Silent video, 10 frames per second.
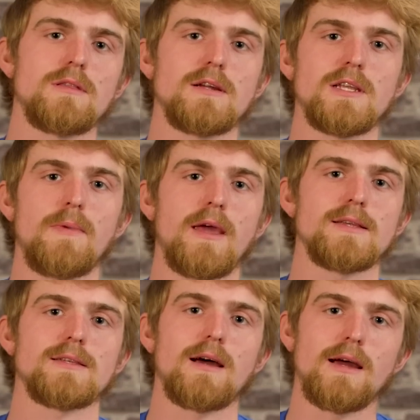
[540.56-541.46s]
30
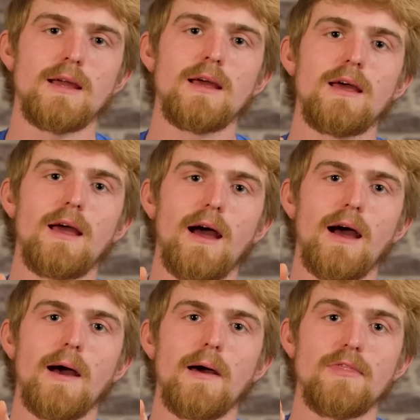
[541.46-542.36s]
psi,
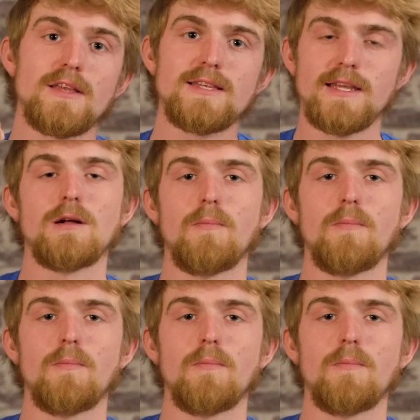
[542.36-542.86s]
the seal